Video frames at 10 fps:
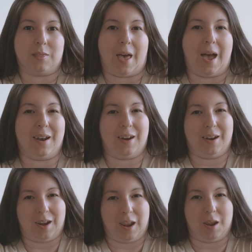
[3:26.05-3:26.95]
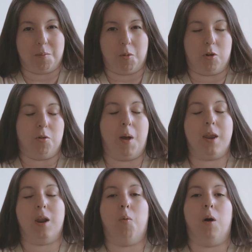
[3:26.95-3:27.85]
that name, or you
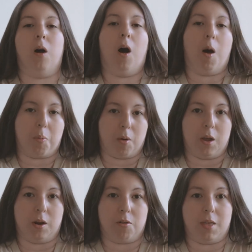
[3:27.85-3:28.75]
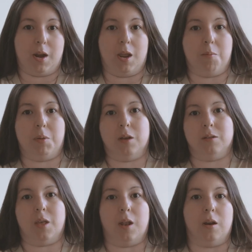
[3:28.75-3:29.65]
might not want to operate under that name,
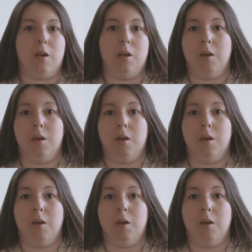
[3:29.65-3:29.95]
because then